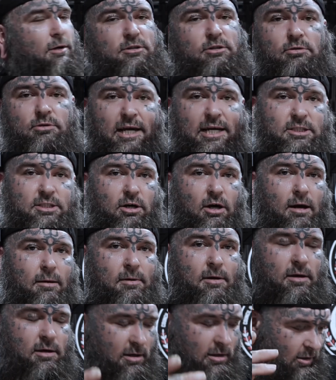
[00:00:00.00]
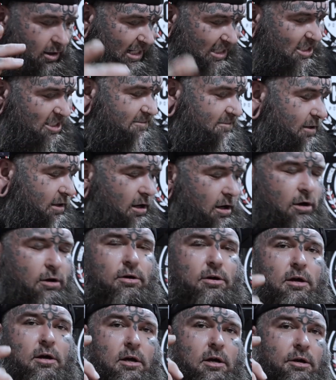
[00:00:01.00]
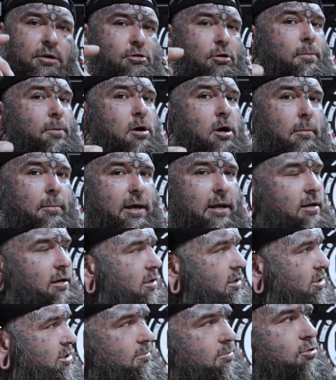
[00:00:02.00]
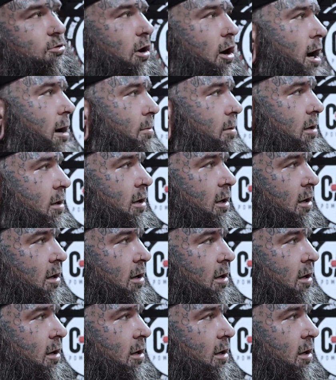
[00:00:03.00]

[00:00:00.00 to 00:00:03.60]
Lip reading: until next time, like this video, drop a comment, subscribe,